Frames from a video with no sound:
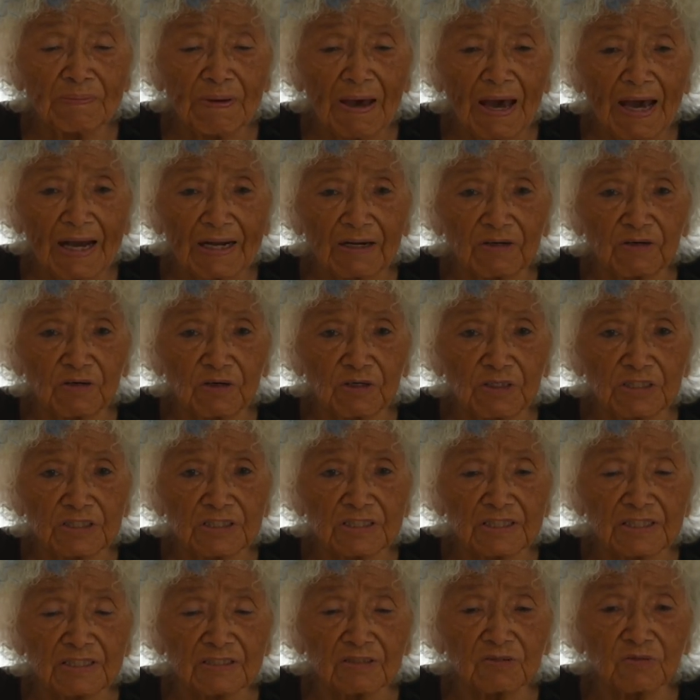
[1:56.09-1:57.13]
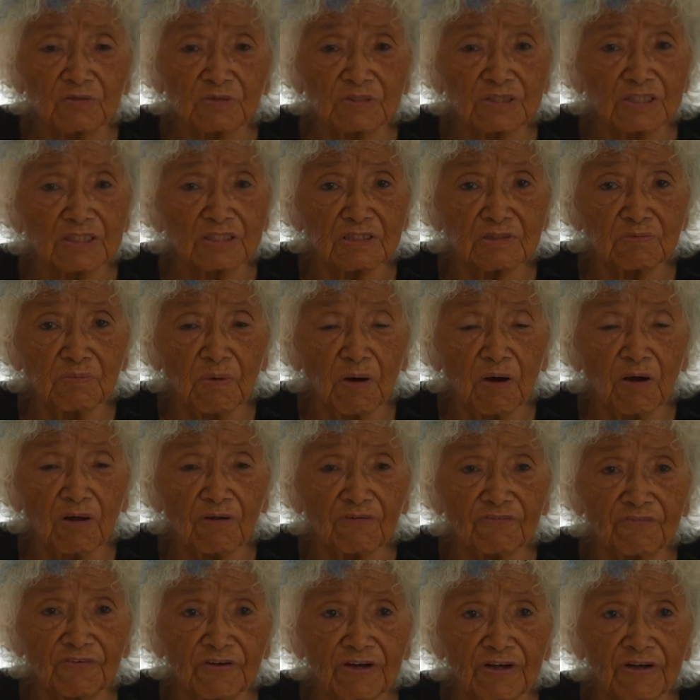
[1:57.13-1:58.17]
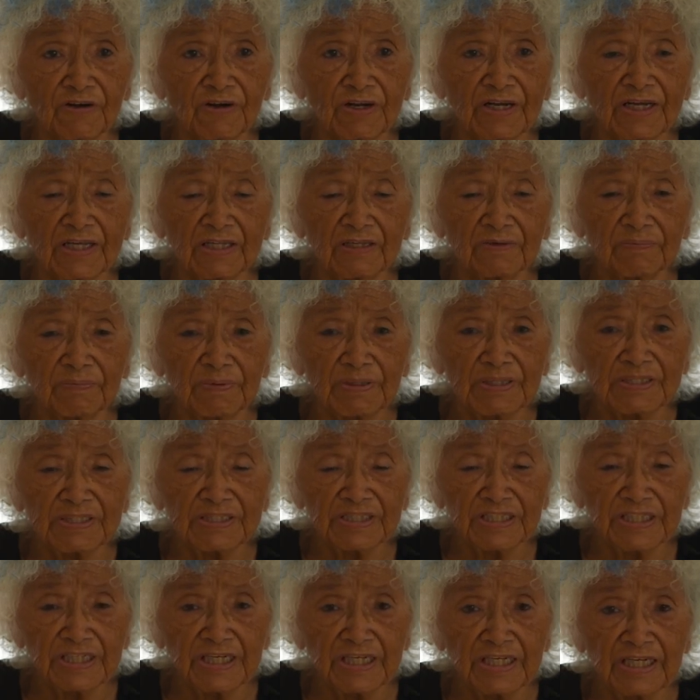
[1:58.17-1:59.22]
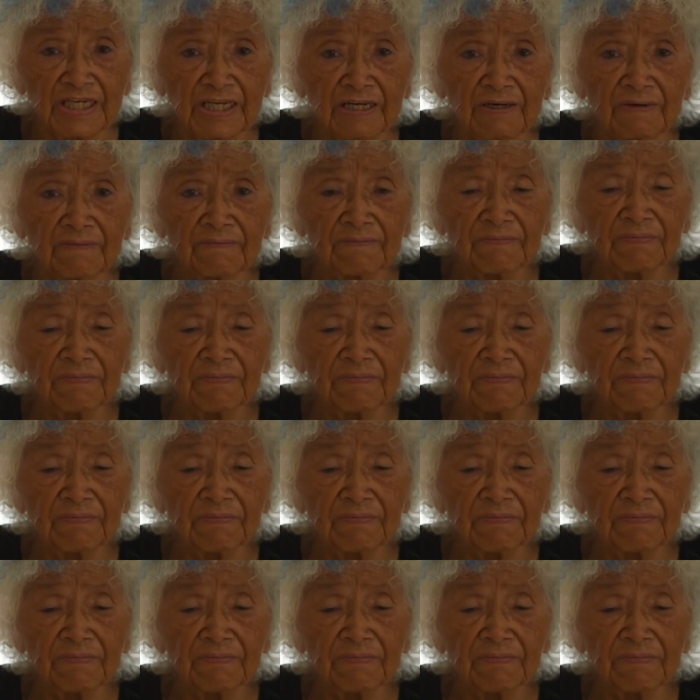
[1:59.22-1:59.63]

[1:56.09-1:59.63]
pack horse because there was a small ferry and the PGE